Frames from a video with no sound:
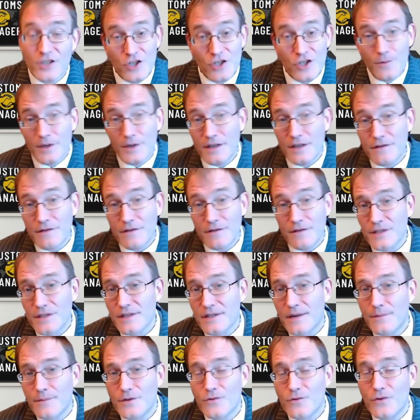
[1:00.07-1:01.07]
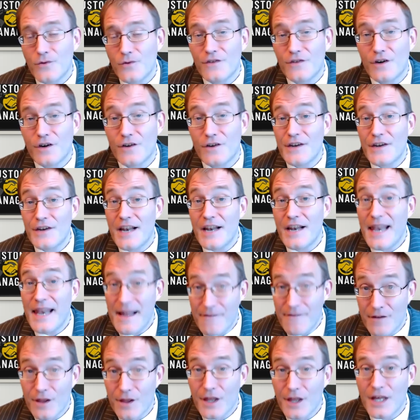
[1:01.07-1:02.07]
Germany, for example, we've an
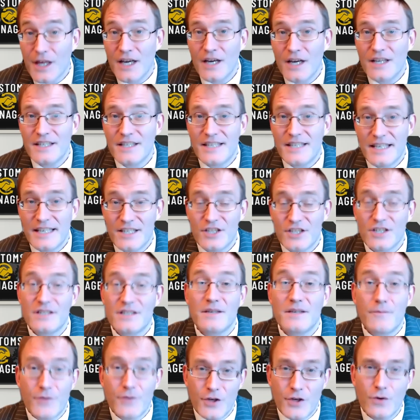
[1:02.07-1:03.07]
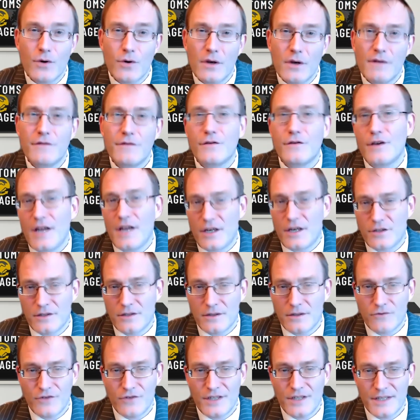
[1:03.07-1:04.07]
11th digits purely for
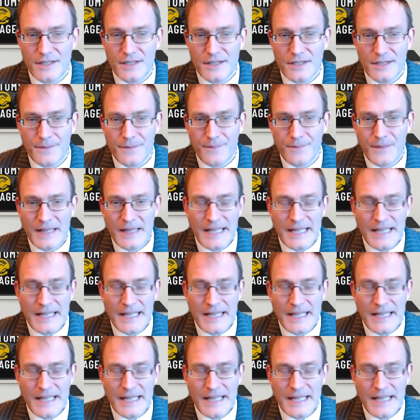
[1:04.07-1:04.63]
national reasons.